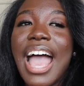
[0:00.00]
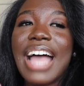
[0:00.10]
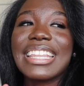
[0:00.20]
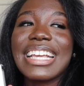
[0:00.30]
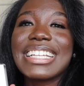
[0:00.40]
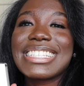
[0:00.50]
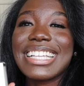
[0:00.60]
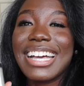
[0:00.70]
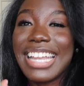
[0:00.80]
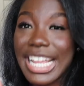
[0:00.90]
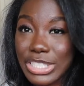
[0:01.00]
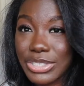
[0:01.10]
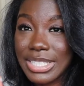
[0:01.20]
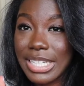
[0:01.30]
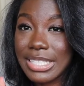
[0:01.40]
I think it's an
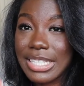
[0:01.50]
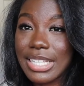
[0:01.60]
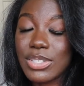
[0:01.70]
interesting scent.